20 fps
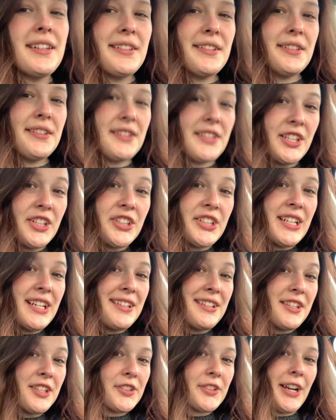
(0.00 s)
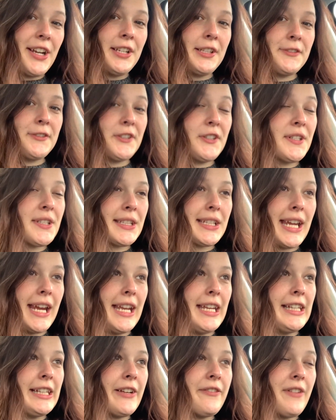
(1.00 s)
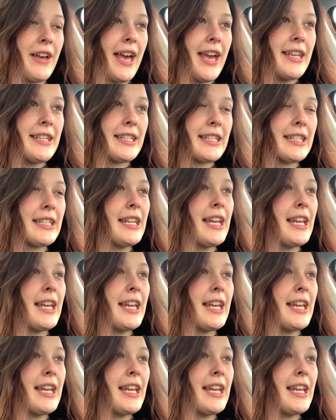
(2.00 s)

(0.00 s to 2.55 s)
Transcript: serious, stressful skating event,